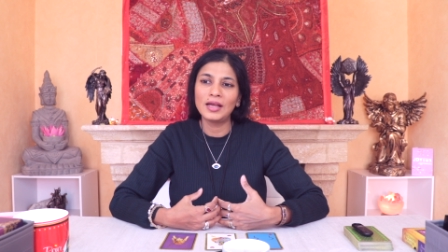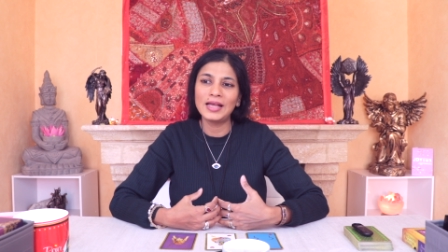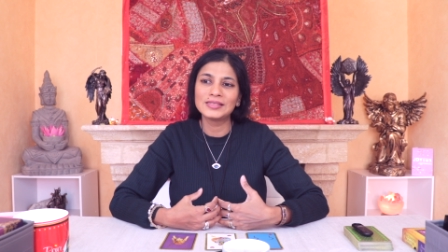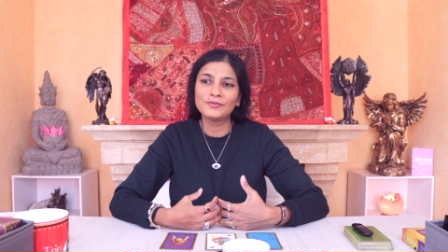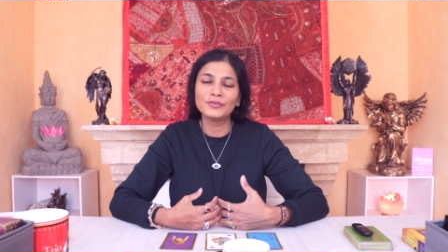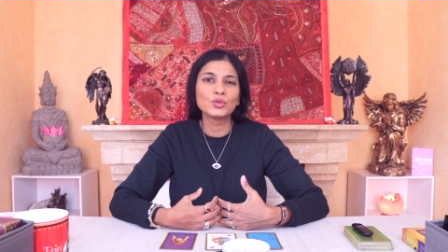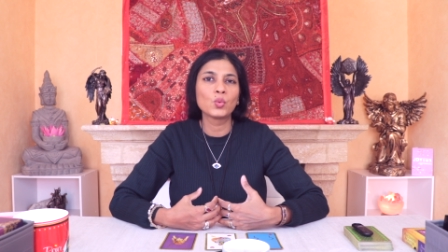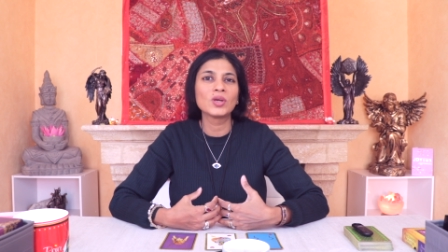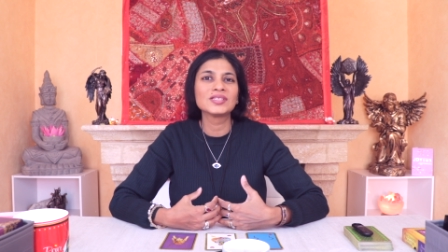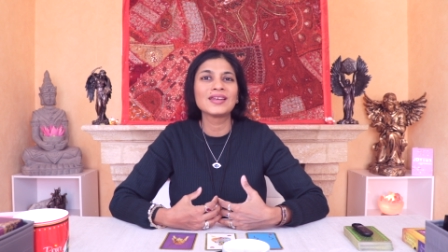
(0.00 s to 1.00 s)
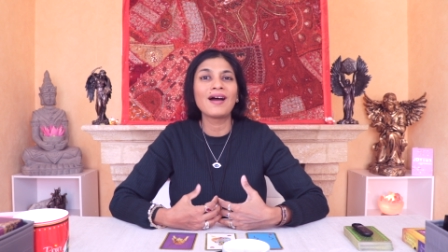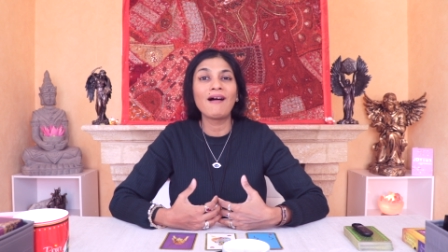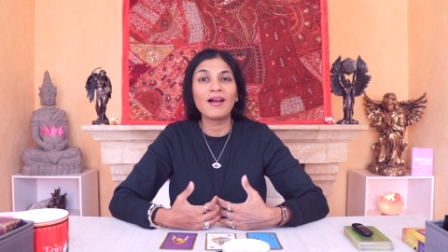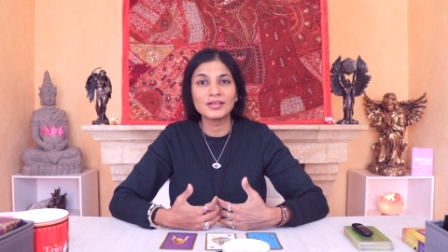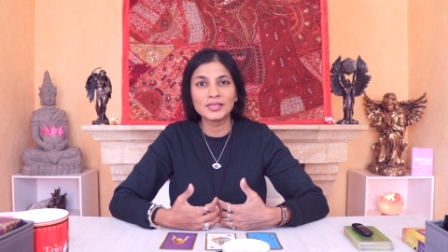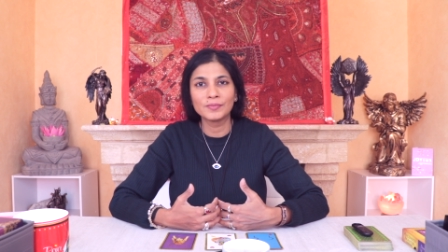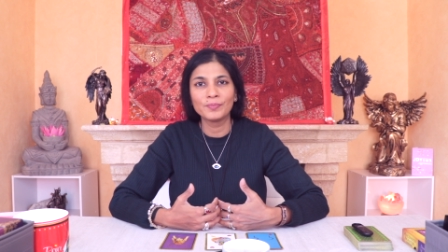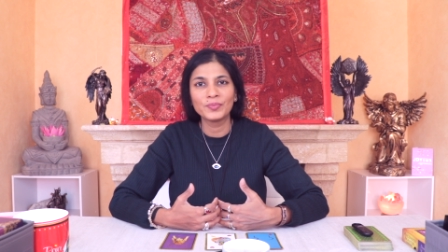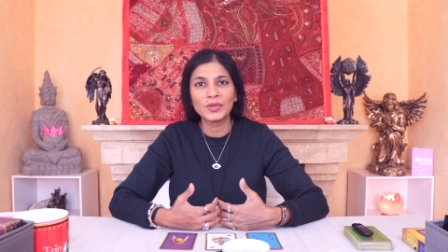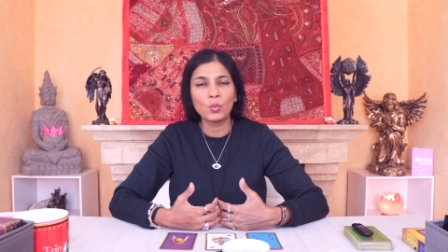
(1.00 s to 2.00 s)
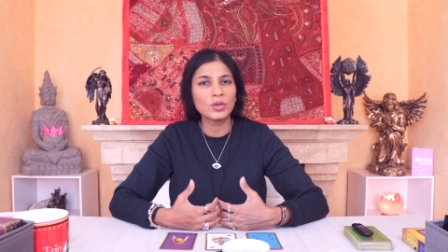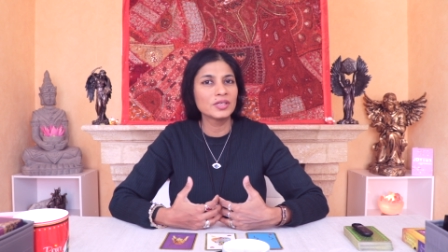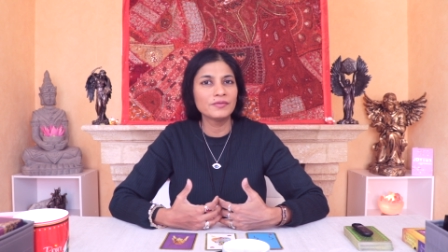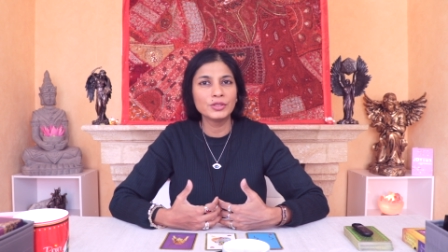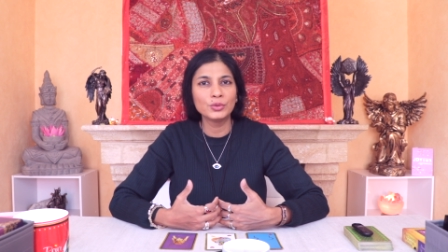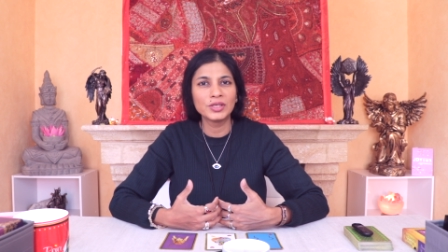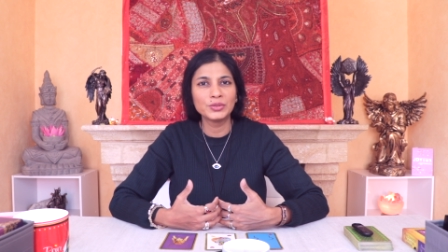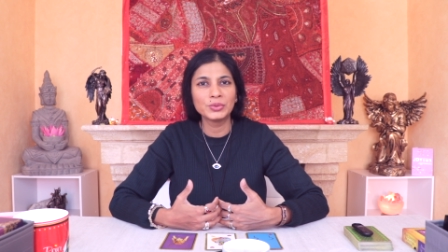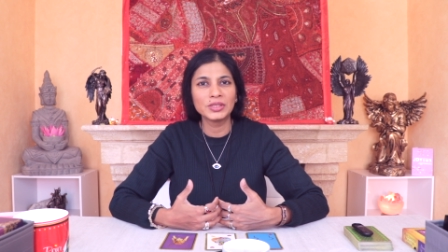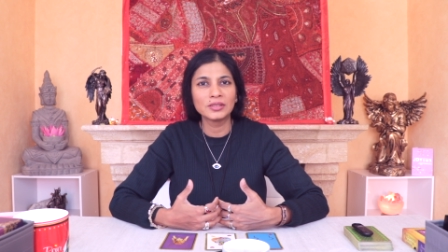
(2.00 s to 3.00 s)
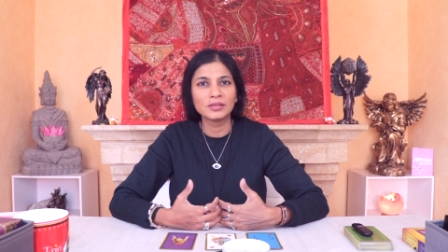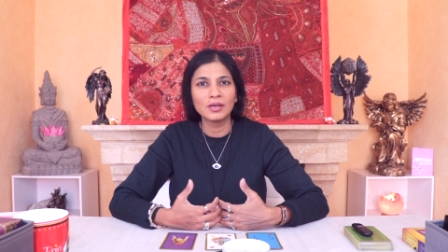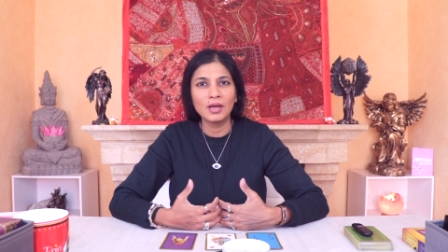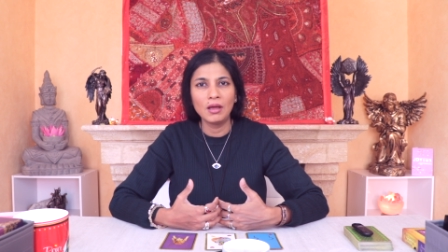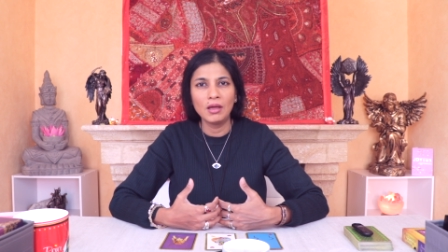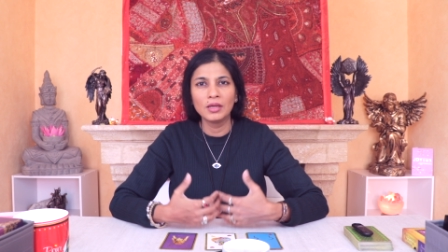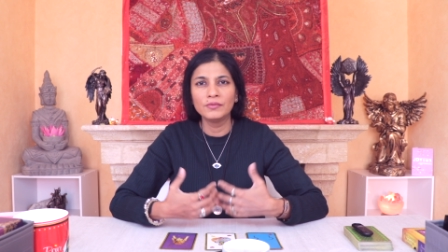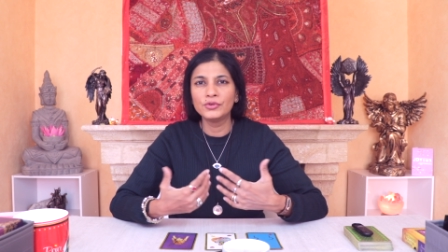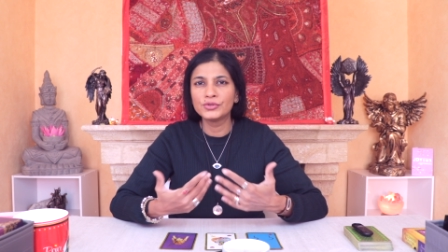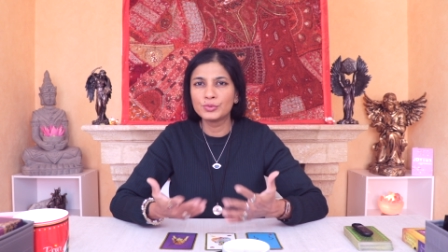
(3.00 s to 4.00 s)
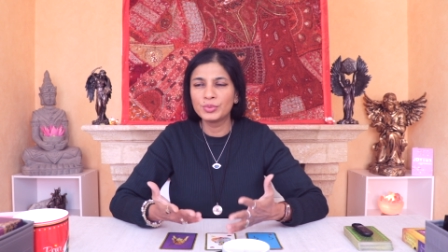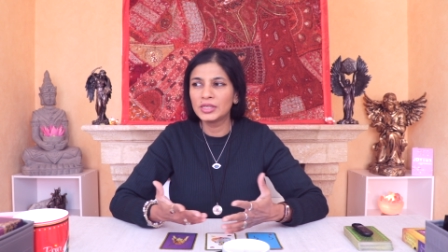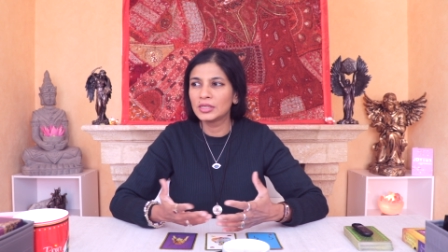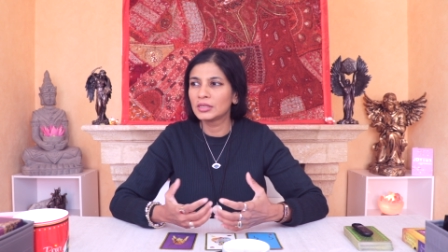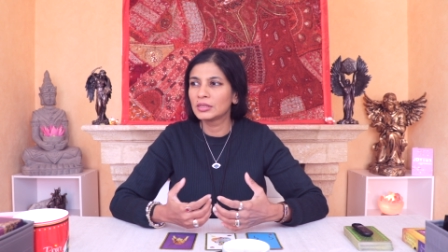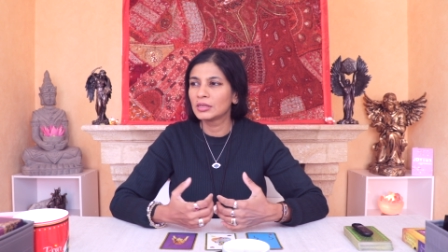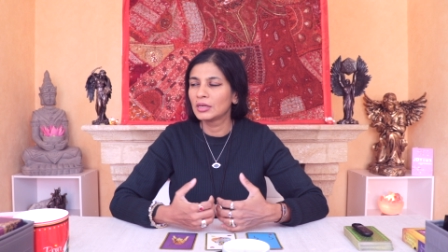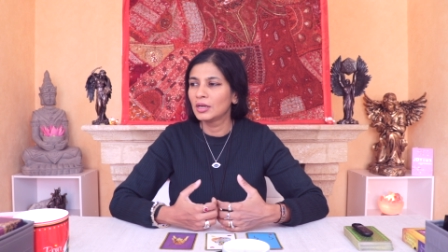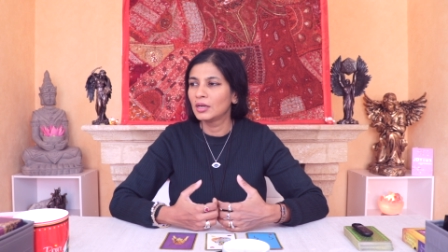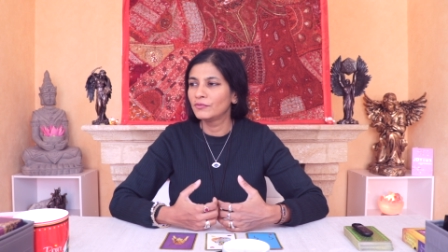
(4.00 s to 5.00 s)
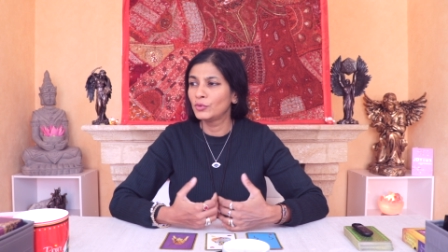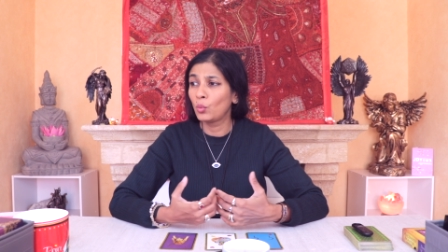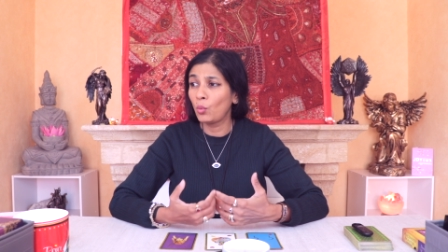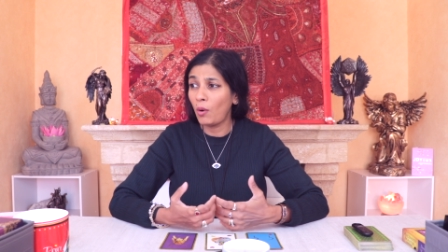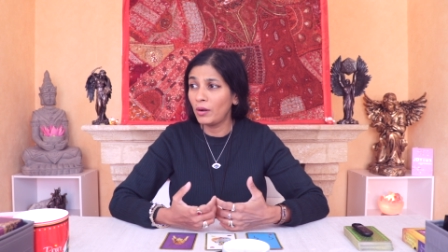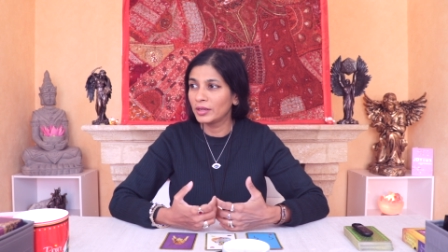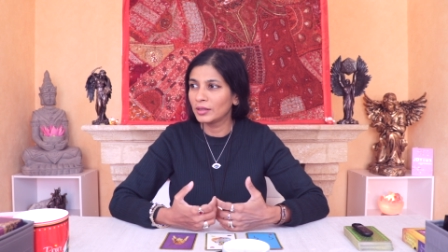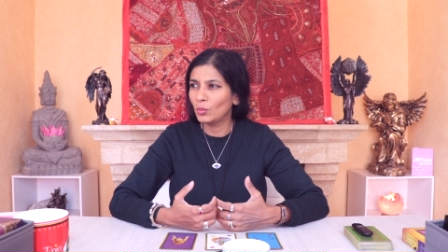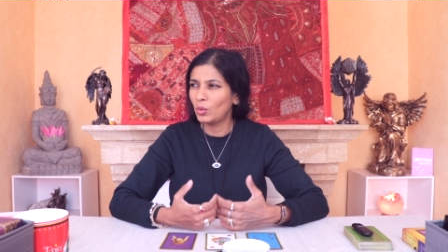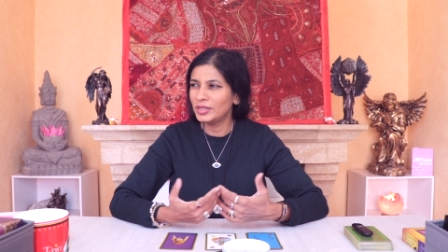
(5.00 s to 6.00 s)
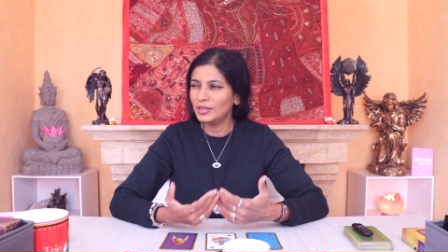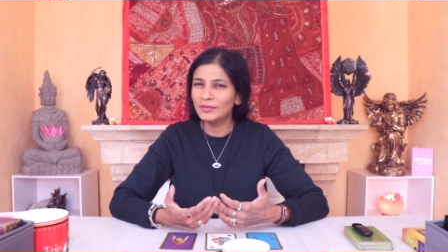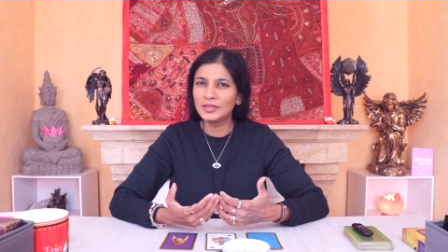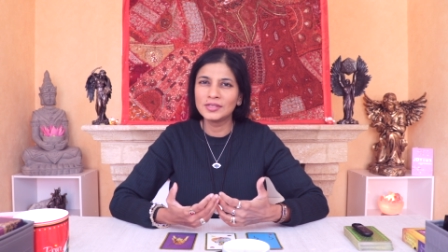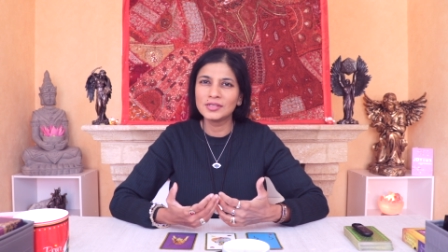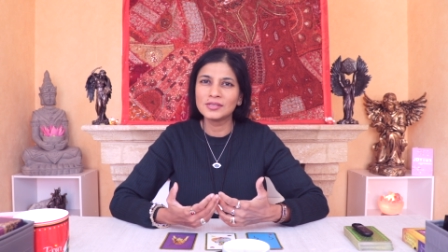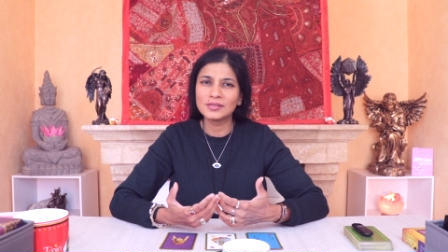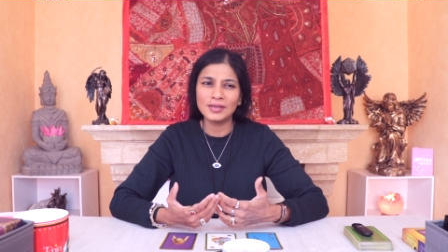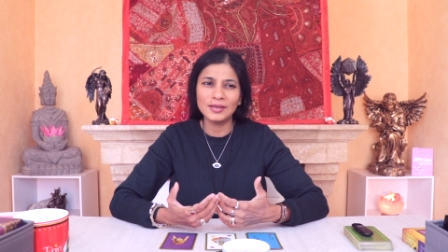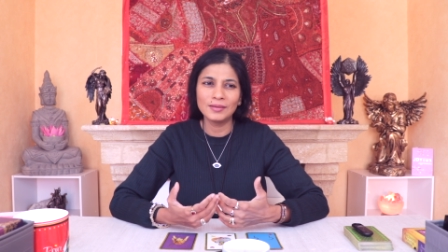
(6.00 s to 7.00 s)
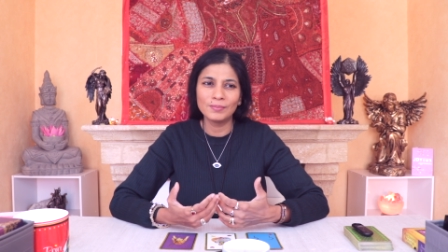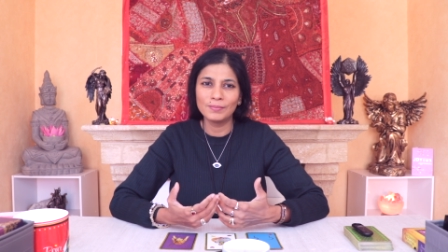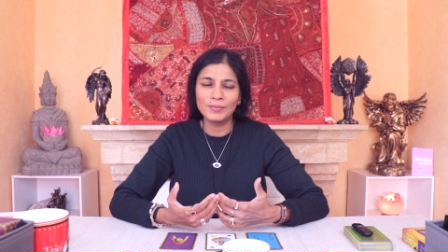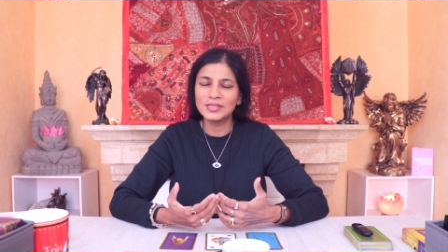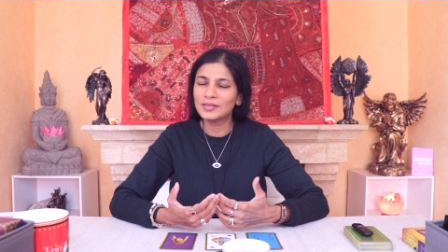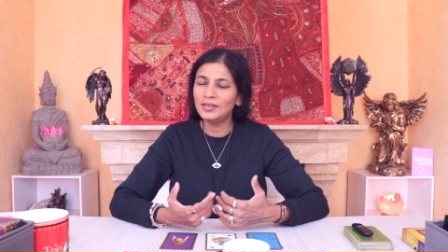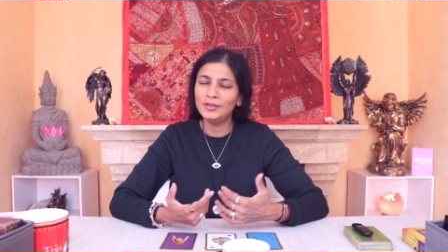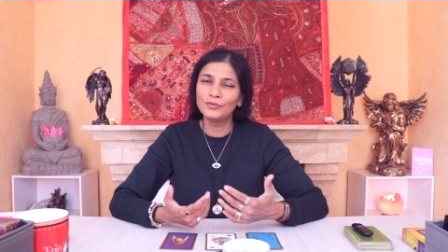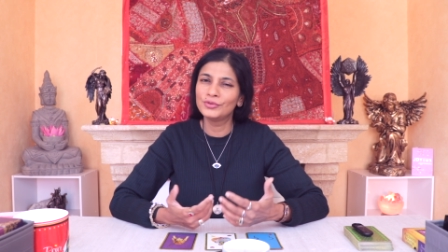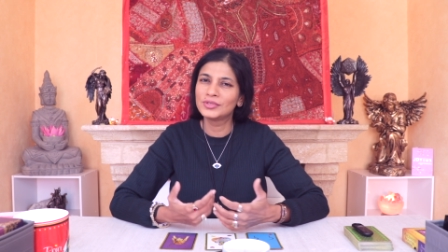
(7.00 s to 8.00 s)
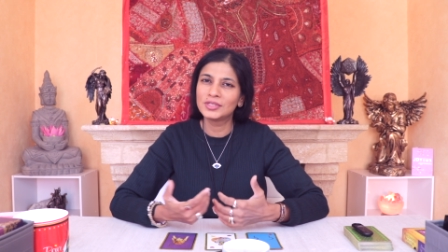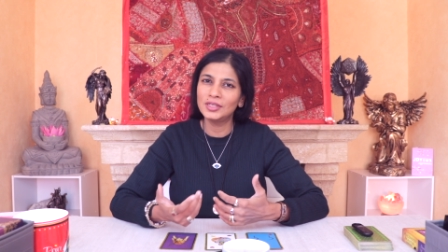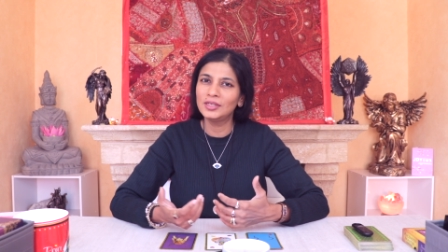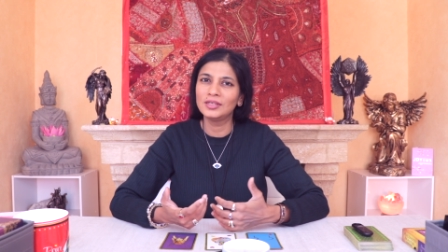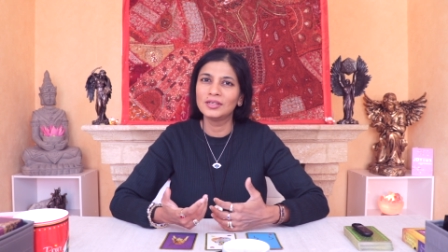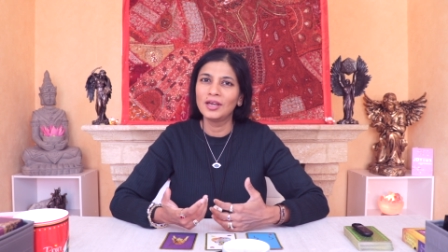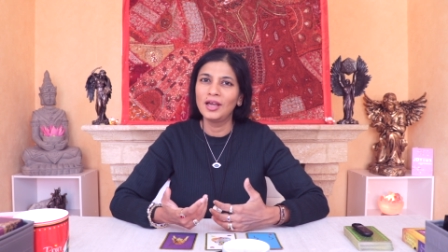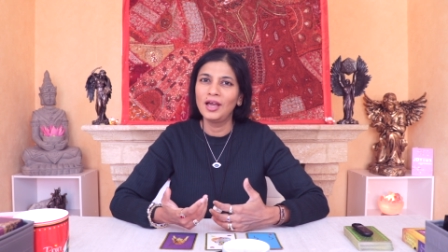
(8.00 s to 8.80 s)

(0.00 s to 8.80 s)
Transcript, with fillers: as if it was an art. Whatever you are doing, if you're speaking, if you're walking, whatever it is. And basically, if you see,